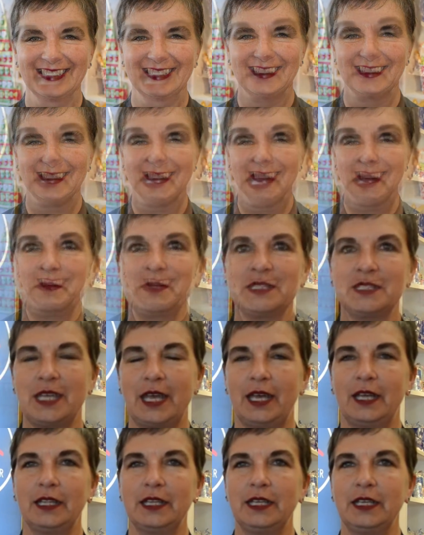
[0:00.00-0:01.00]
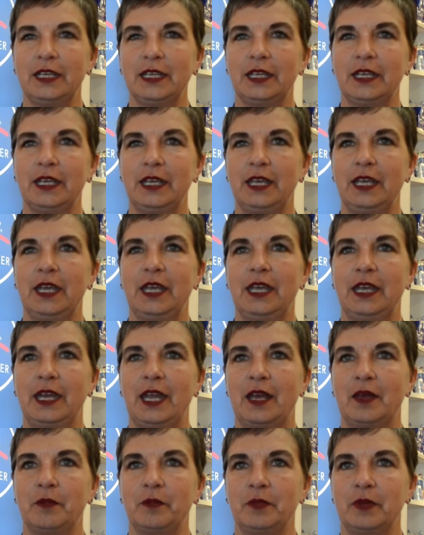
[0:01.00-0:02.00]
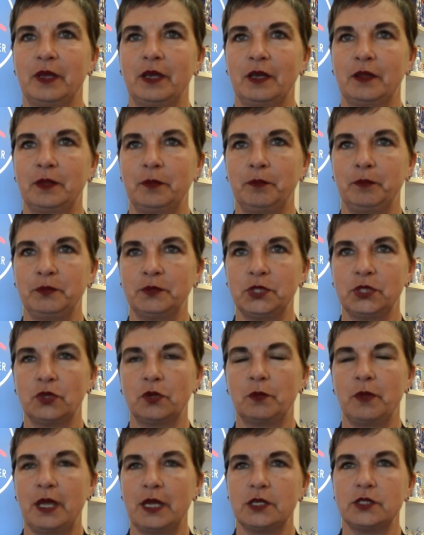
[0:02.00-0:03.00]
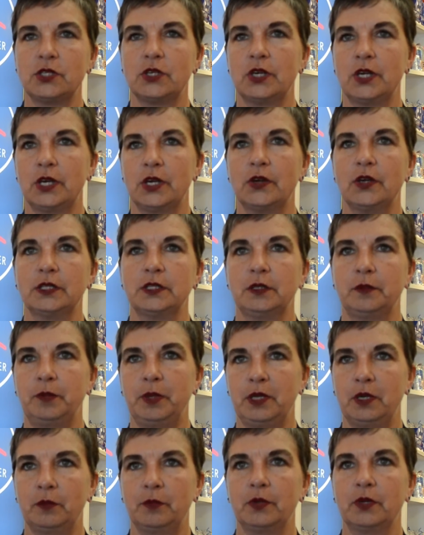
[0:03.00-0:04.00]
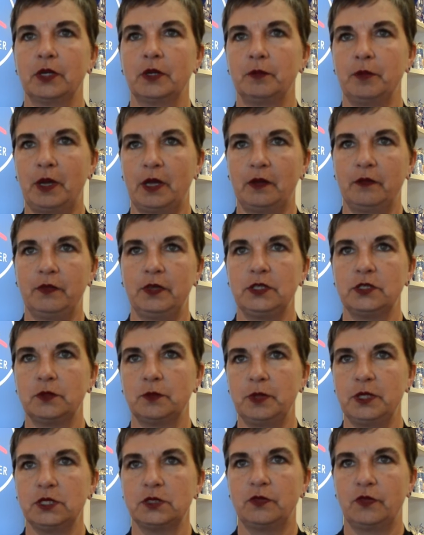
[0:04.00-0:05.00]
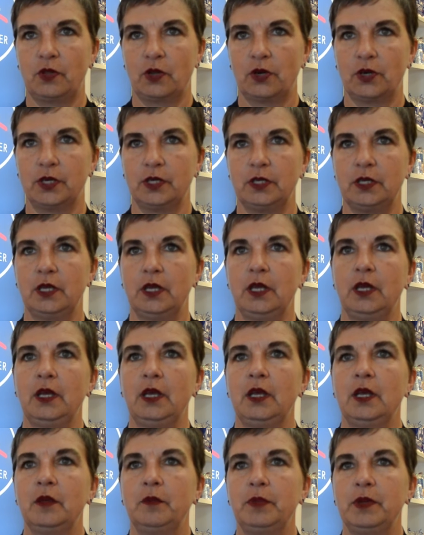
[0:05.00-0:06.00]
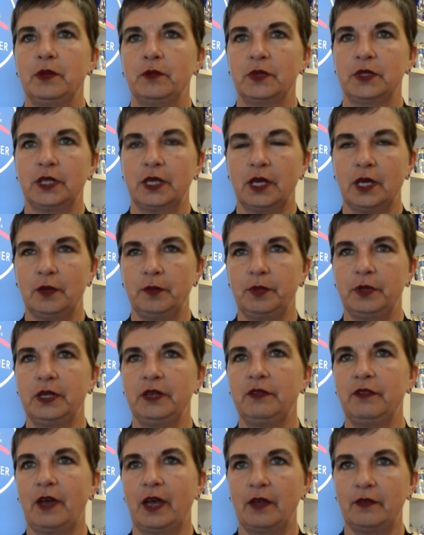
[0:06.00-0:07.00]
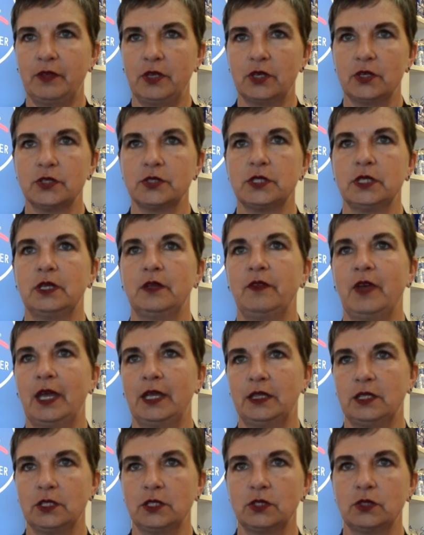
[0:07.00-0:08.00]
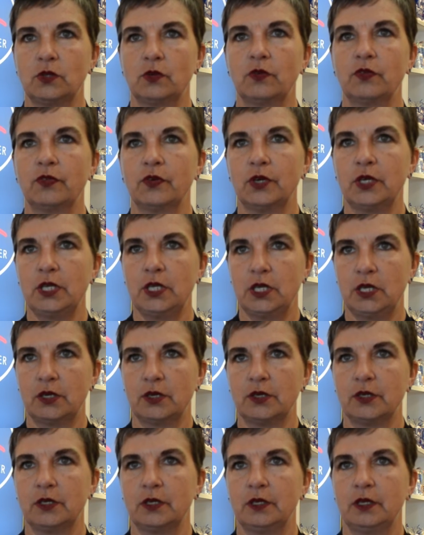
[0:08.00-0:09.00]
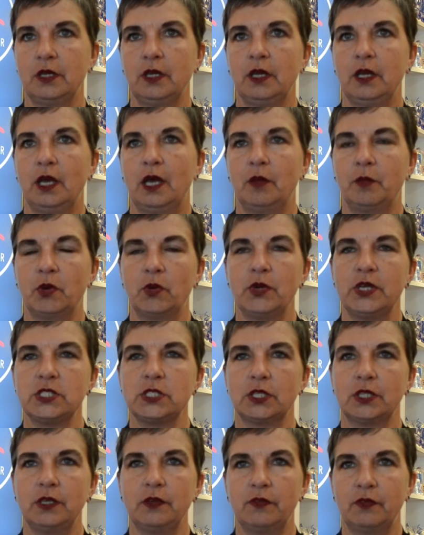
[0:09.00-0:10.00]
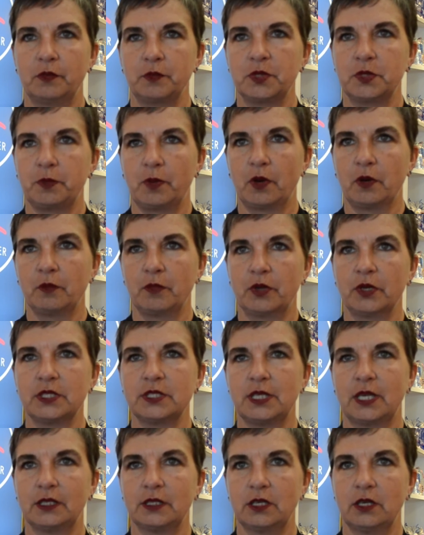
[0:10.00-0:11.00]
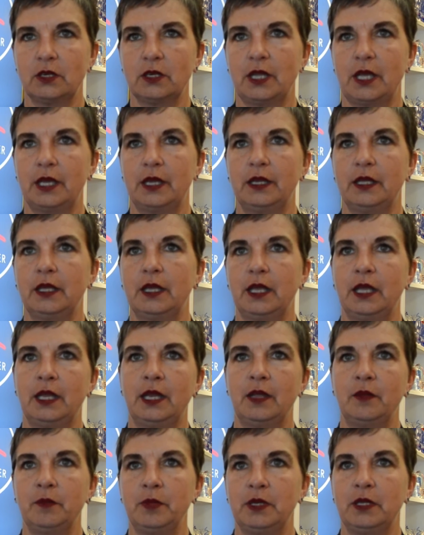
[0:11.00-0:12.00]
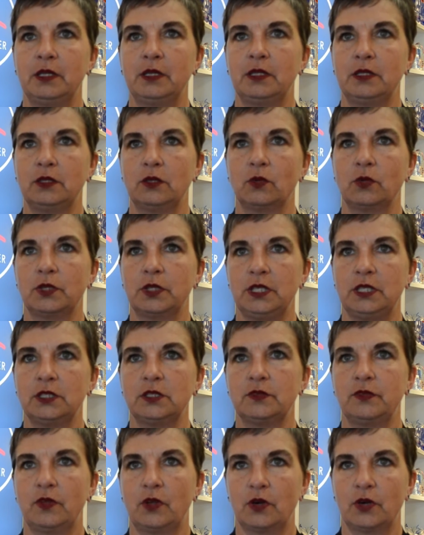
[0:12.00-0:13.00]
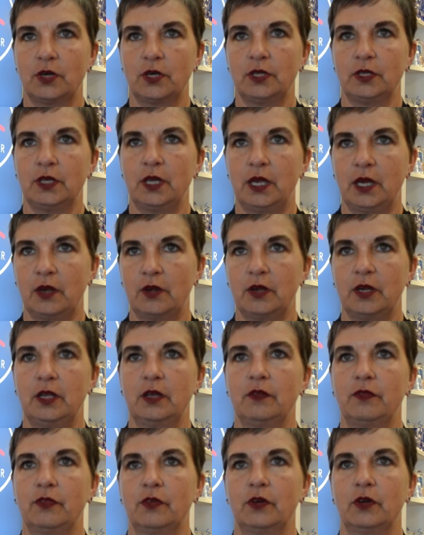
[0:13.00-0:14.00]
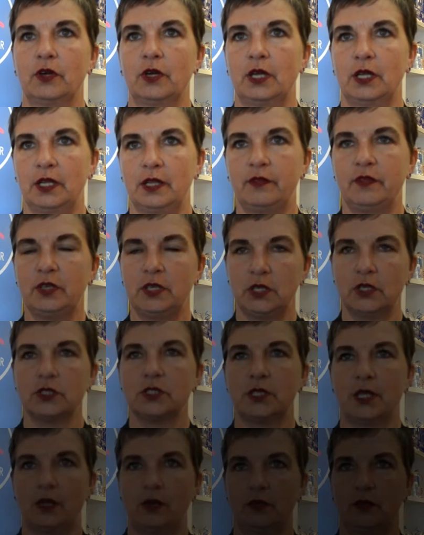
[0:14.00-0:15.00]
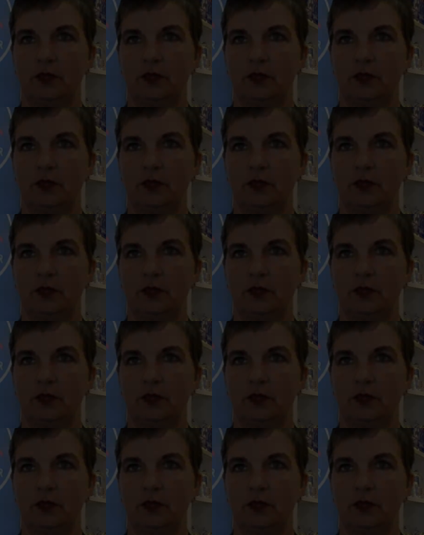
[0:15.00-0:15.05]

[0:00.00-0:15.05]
My name is Sally, and I'm the general manager here at the Peterbrooke in Ponte Vedra Beach, Florida. Been with the company five years and have had this store for a year. I'm originally from Spartanburg, South Carolina, and have been in the Northeast Florida area for 11 years now.